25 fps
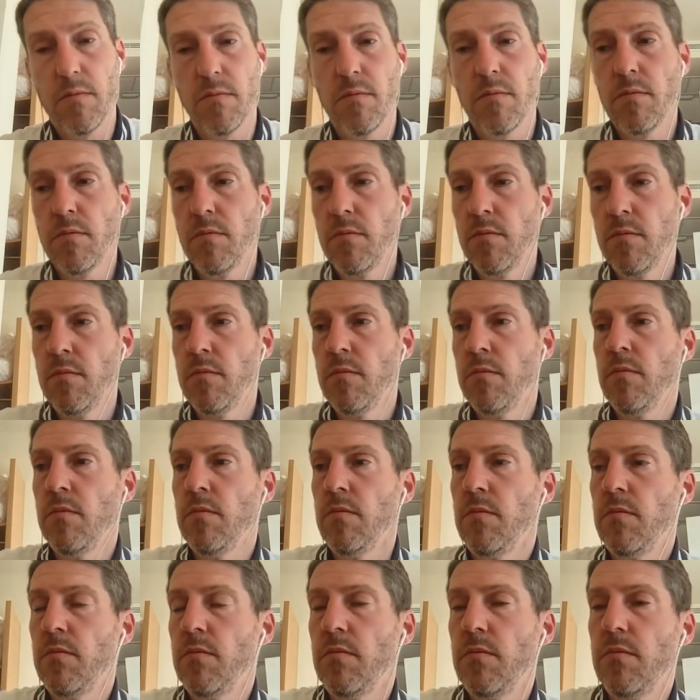
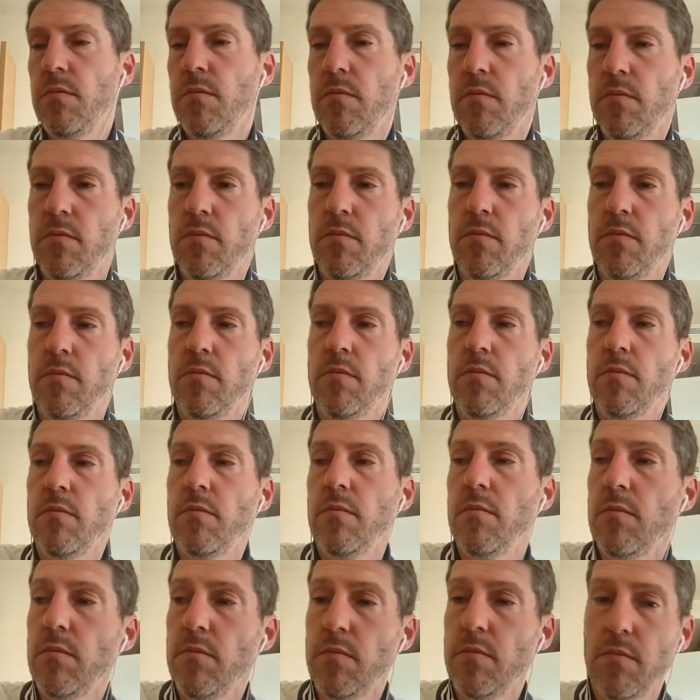
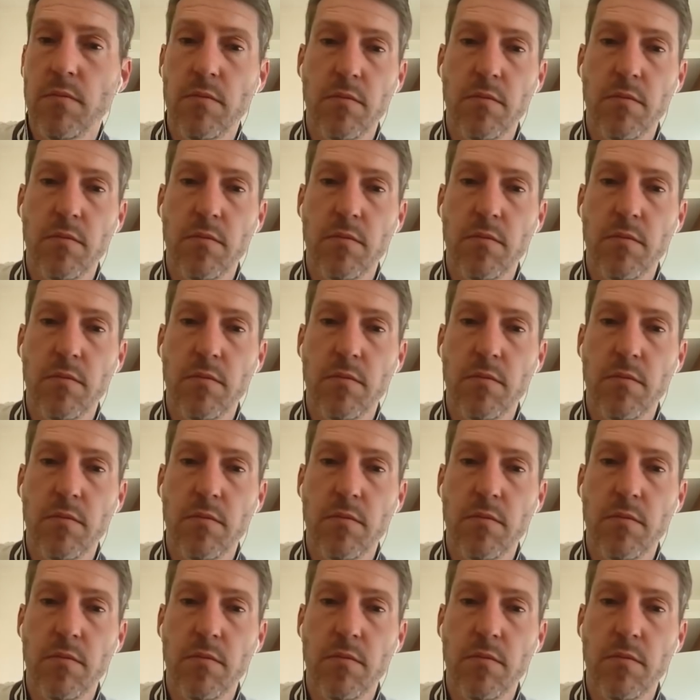This person isn't speaking.